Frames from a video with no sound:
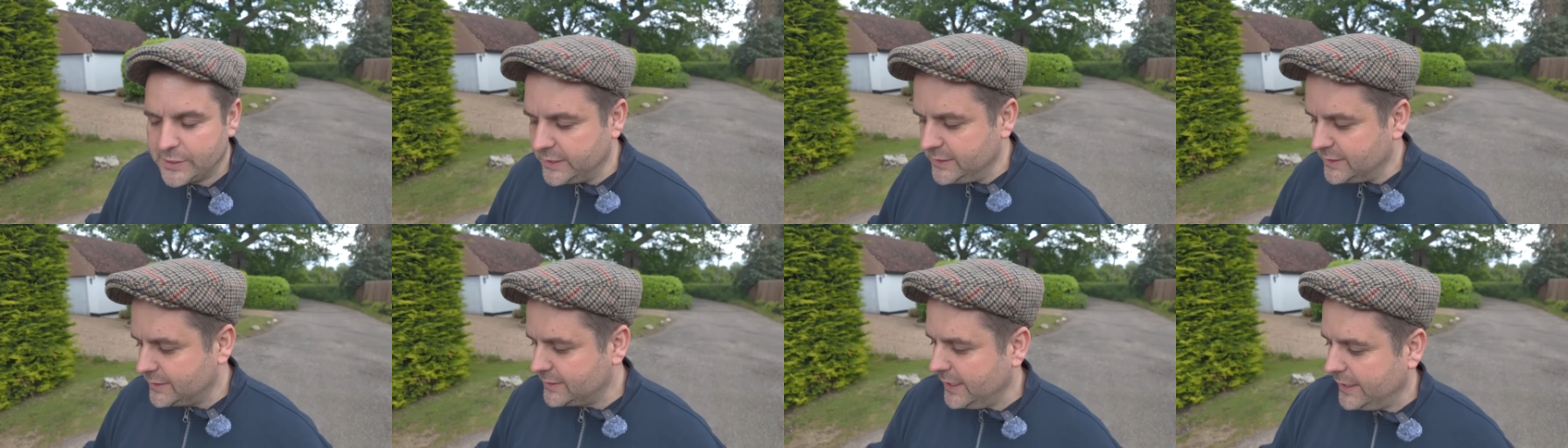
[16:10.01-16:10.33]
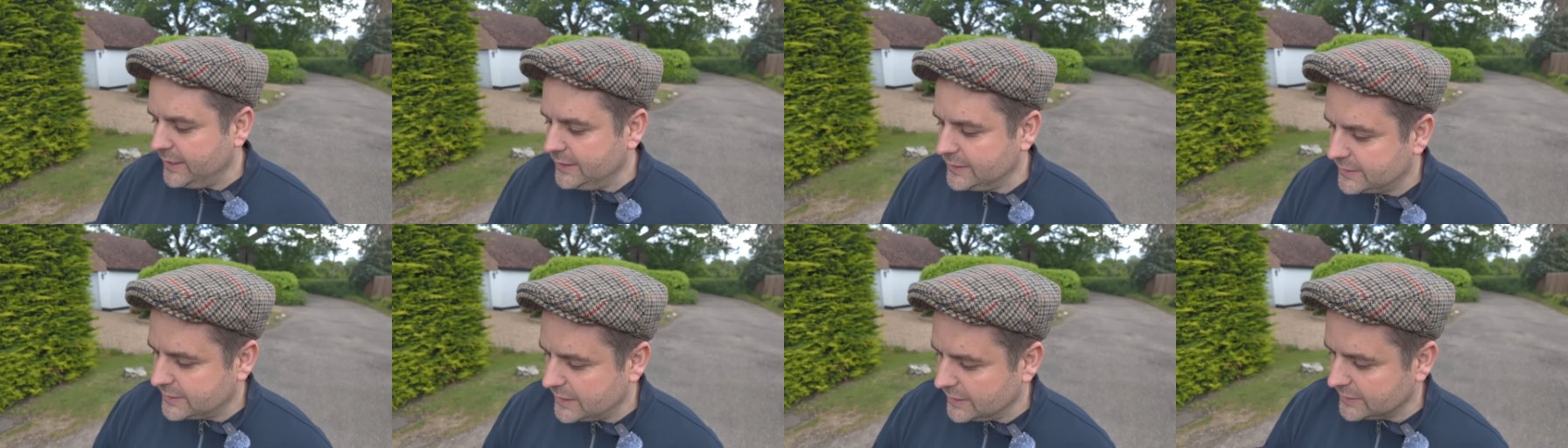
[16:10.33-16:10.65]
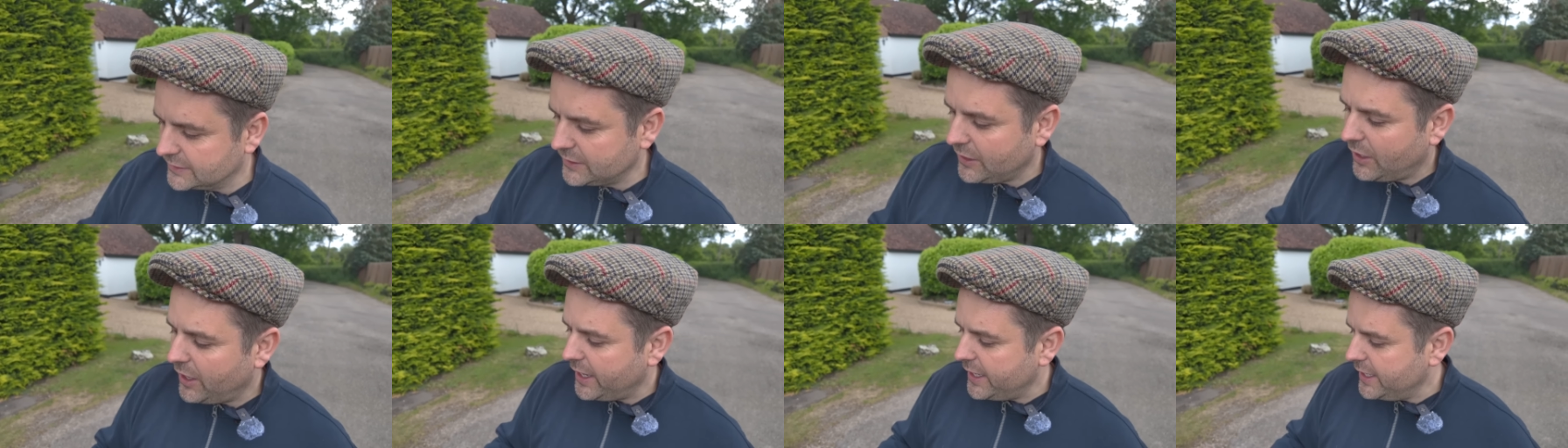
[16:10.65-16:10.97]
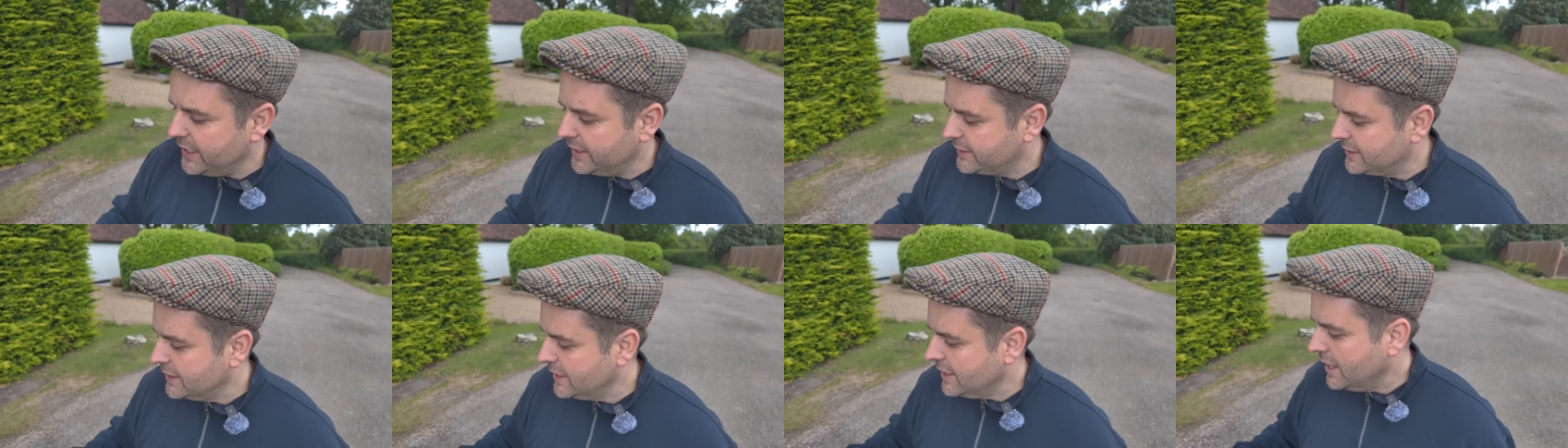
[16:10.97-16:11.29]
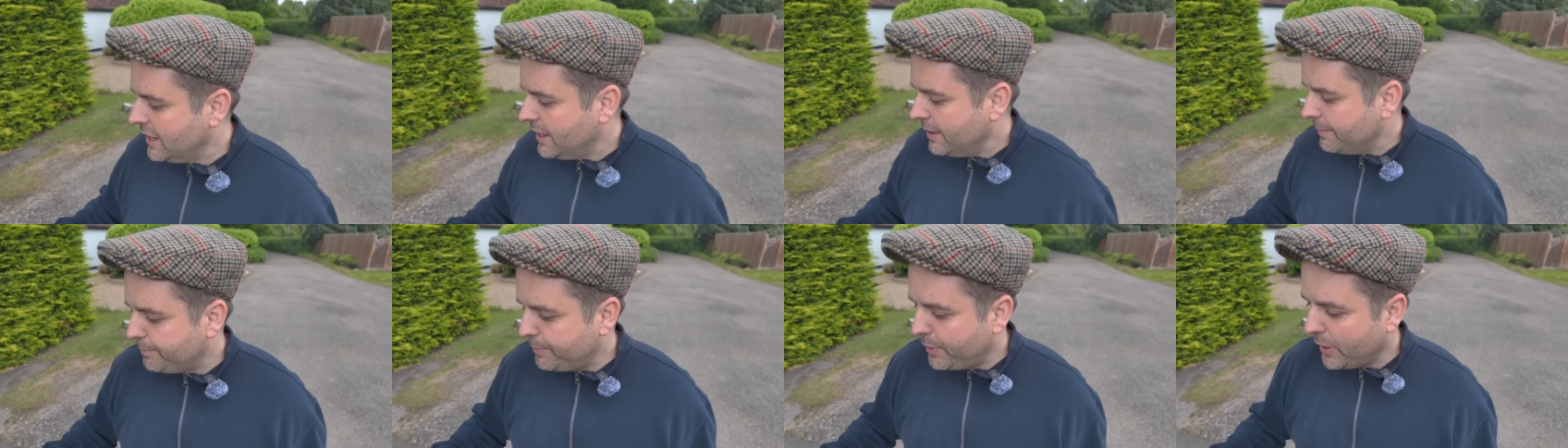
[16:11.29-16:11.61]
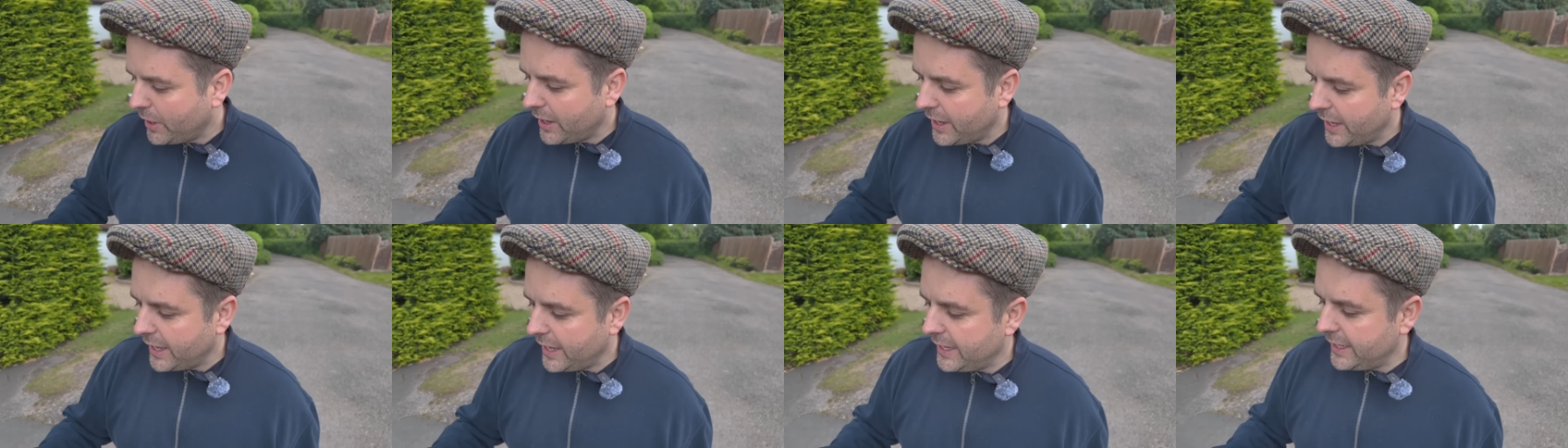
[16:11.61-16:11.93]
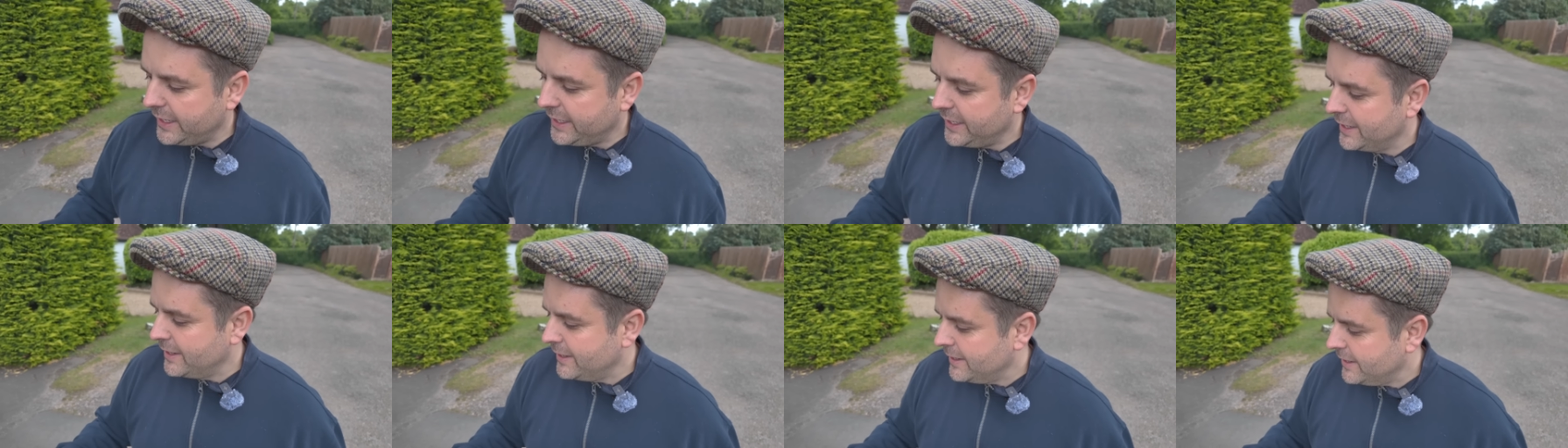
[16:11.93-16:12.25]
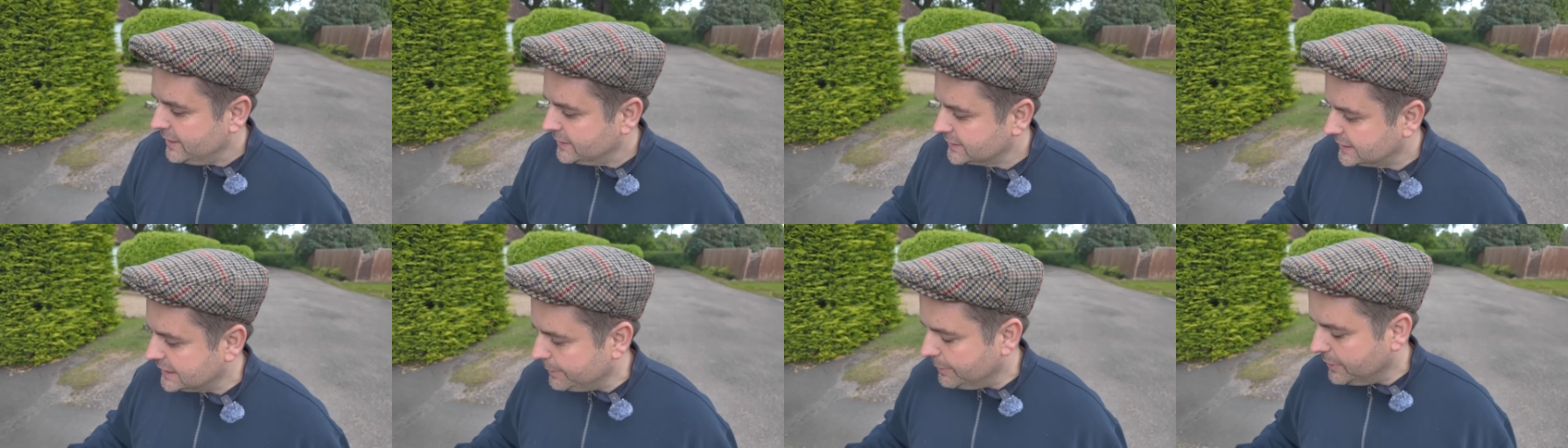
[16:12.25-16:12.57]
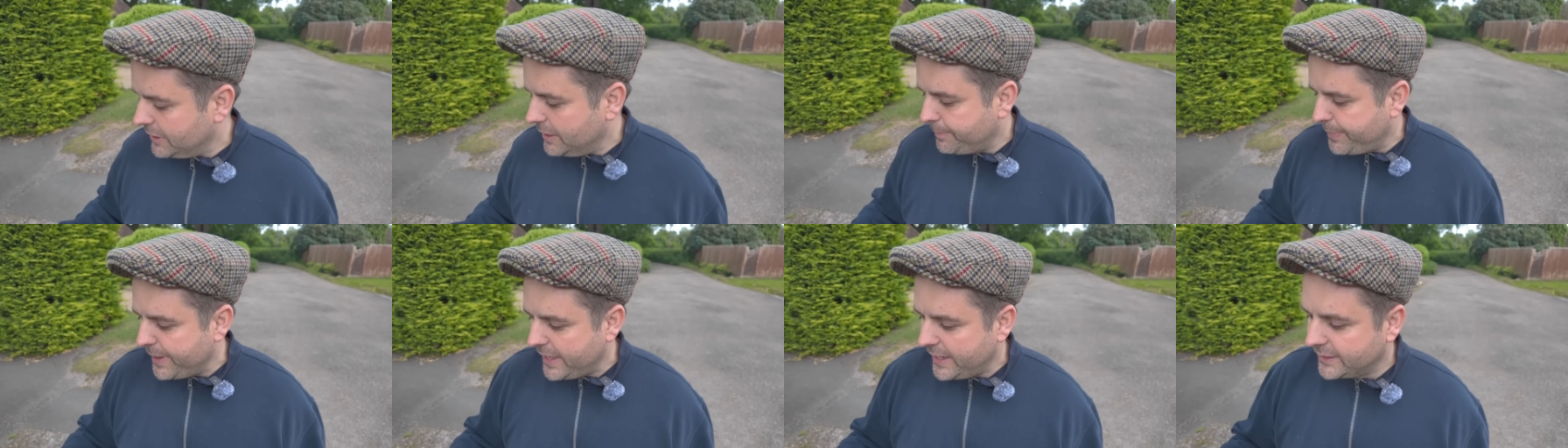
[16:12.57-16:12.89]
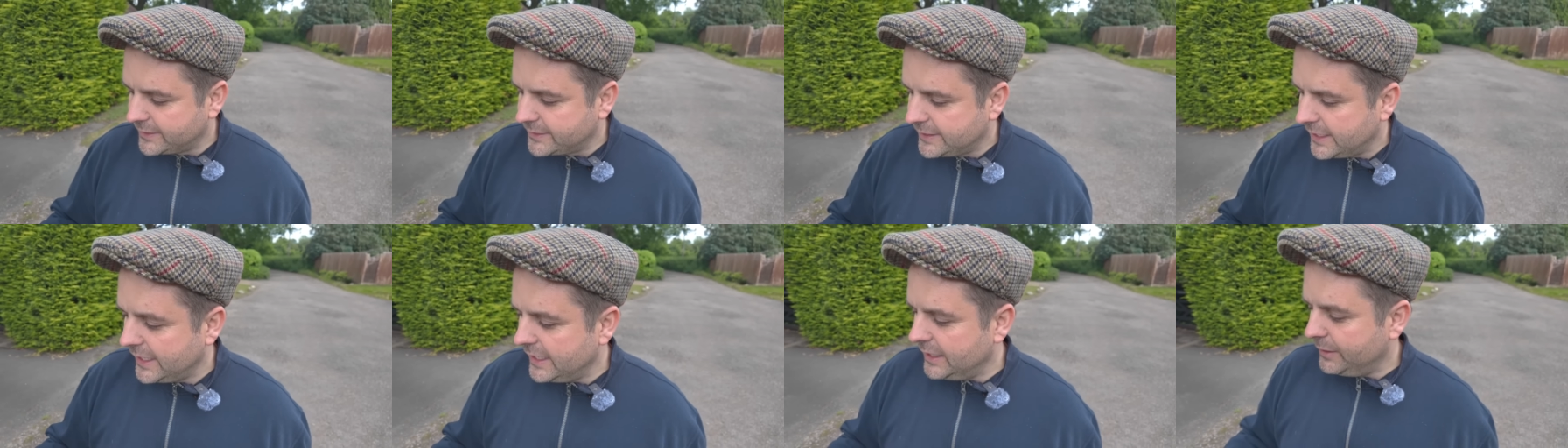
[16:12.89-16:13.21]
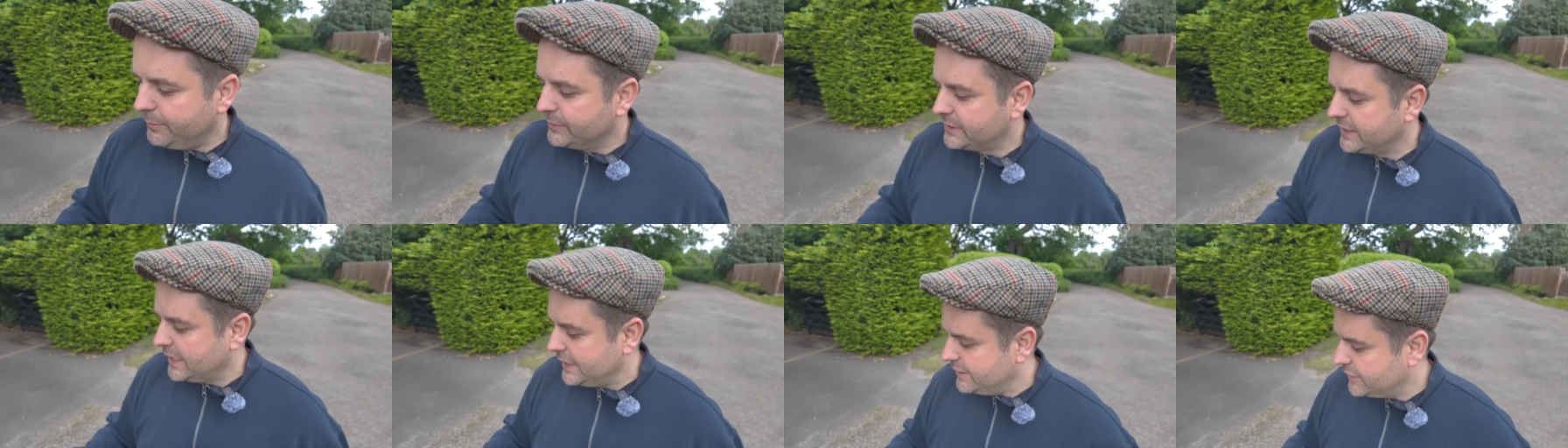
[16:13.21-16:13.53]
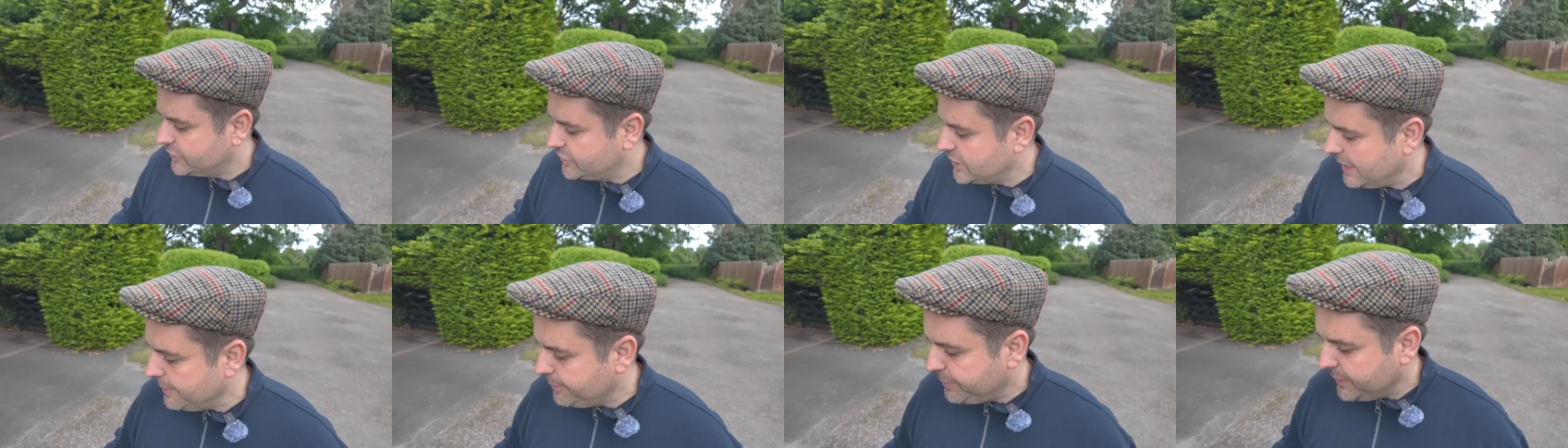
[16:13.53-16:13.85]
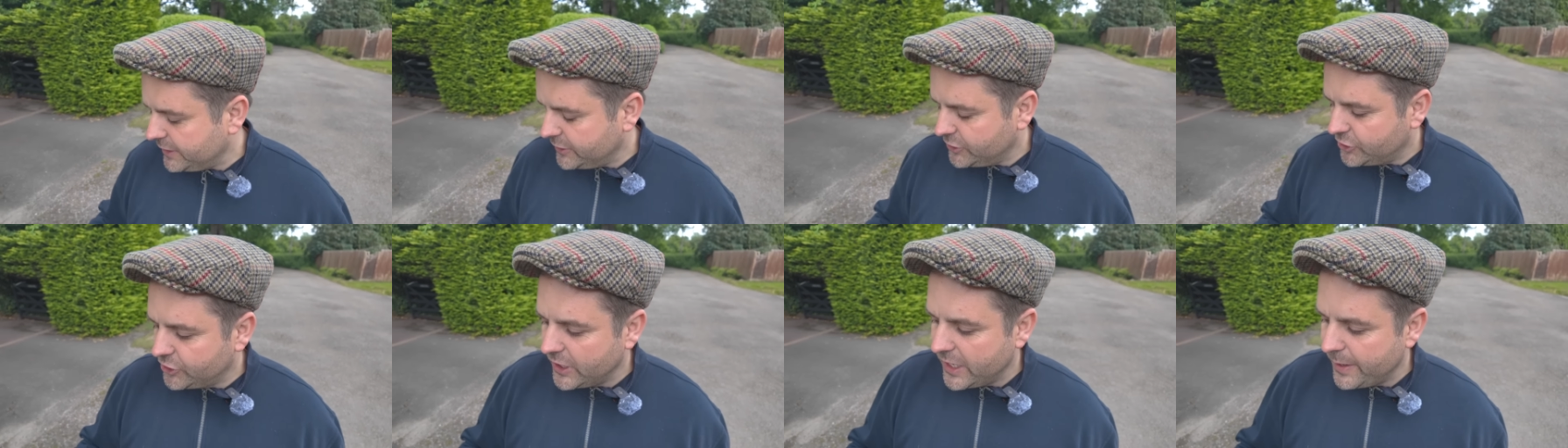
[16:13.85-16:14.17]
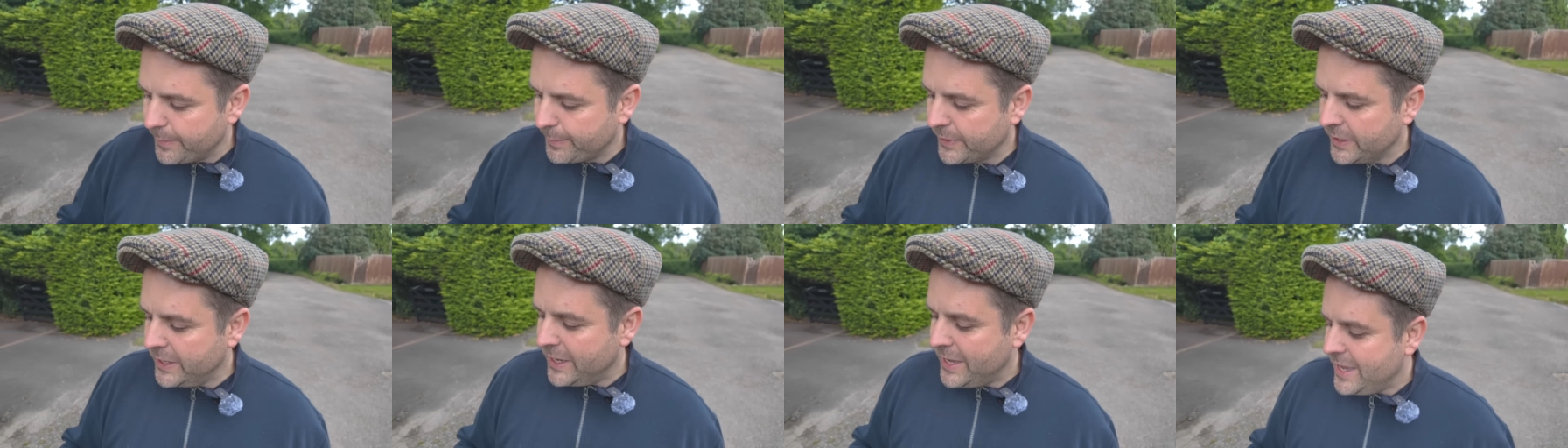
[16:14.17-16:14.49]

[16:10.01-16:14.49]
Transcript: He's, he's desired by some of the better teams in the Championship.